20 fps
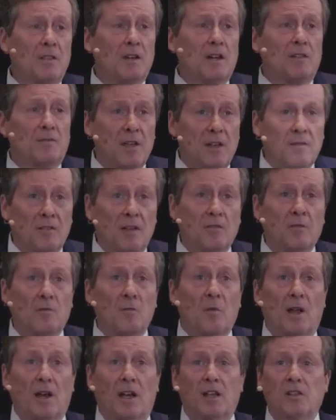that if they've given
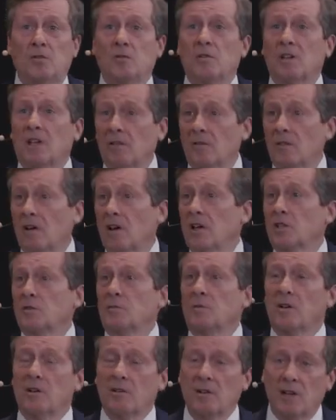money to a given
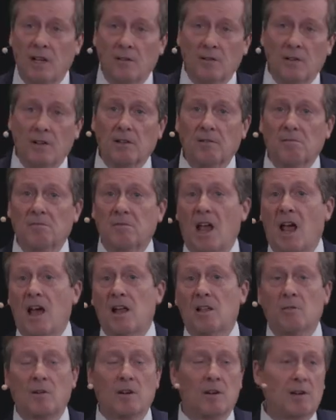hospital or a given
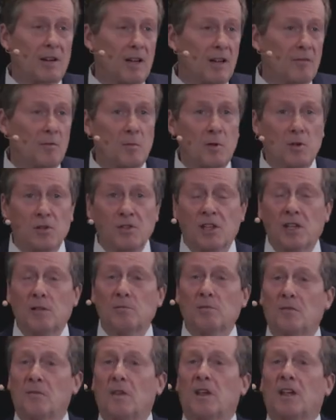gallery or a given
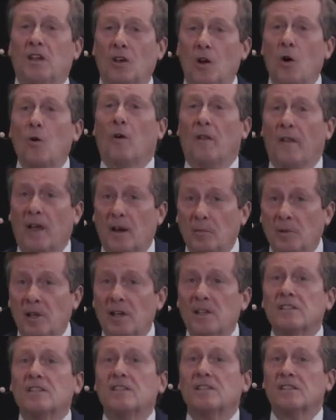museum, that they can go to that
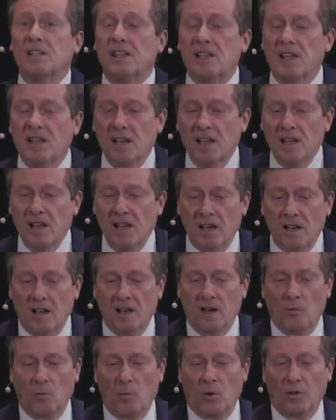place and see
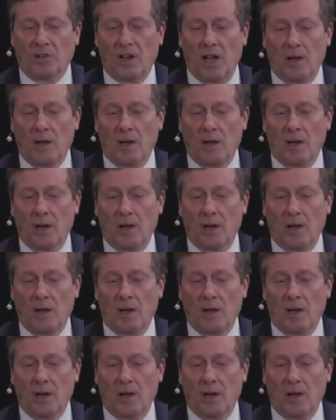what's